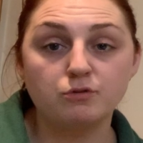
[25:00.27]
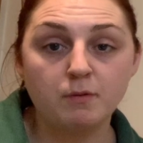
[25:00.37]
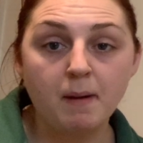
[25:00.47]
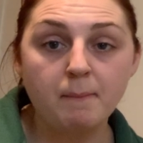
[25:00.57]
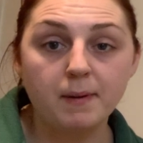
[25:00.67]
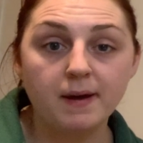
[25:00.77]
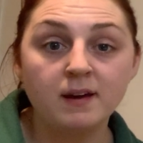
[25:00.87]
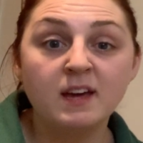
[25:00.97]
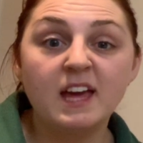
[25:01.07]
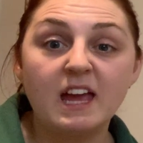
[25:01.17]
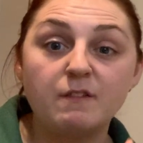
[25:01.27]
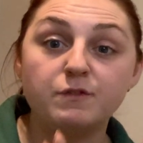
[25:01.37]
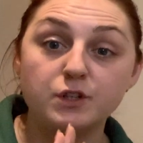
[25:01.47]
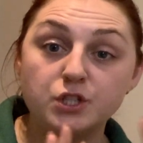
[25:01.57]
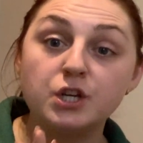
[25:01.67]
remember if
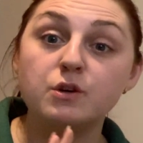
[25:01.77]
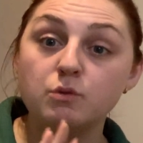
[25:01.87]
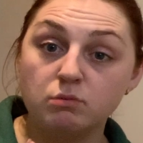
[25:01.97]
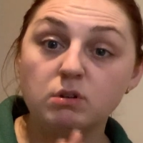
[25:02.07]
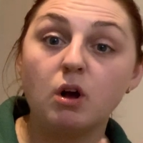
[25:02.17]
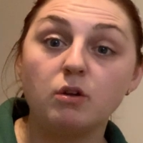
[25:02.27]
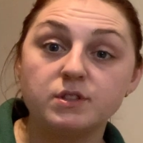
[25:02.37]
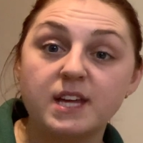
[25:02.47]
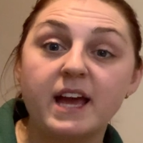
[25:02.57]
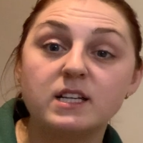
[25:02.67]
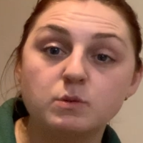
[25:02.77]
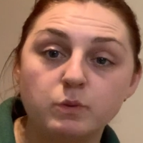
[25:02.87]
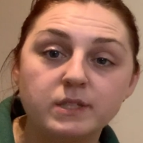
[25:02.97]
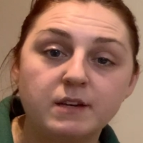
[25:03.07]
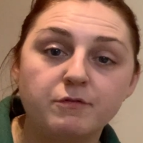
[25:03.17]
the two contexts were
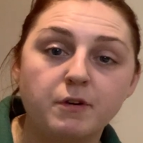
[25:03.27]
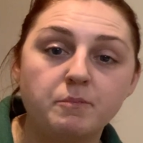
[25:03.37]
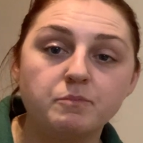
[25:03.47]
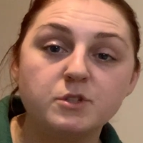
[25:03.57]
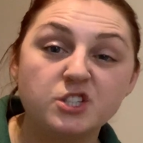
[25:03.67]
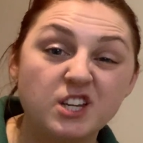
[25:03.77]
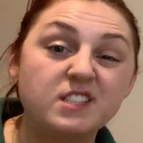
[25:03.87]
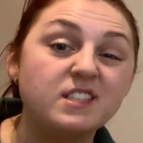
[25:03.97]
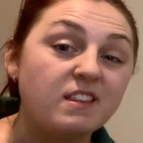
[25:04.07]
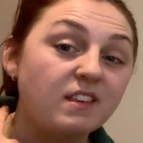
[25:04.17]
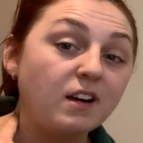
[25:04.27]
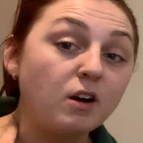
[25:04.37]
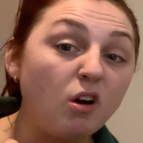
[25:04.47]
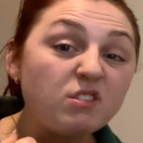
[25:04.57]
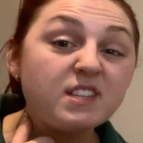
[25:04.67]
different, suggesting that
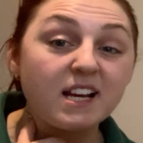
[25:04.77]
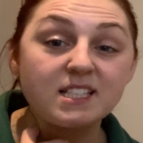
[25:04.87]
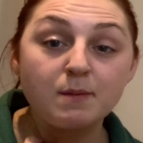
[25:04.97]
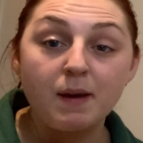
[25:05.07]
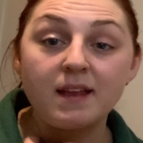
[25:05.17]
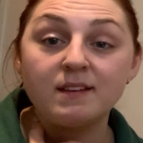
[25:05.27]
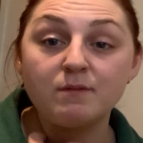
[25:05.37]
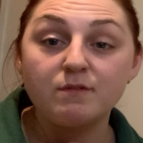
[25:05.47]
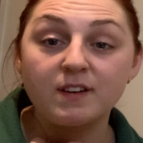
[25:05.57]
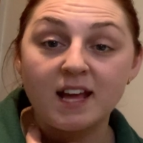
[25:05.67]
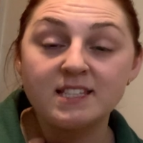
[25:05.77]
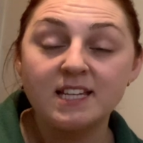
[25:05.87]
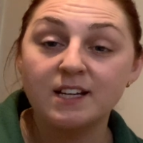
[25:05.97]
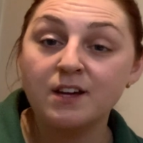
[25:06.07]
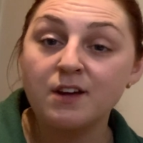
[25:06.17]
context-dependent forgetting
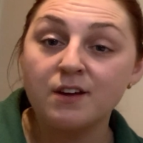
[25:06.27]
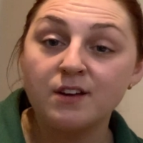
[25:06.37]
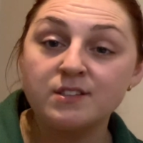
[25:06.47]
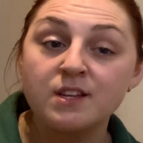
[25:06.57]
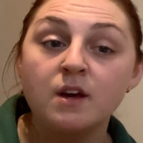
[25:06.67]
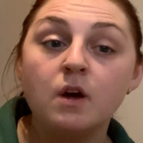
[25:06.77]
occurs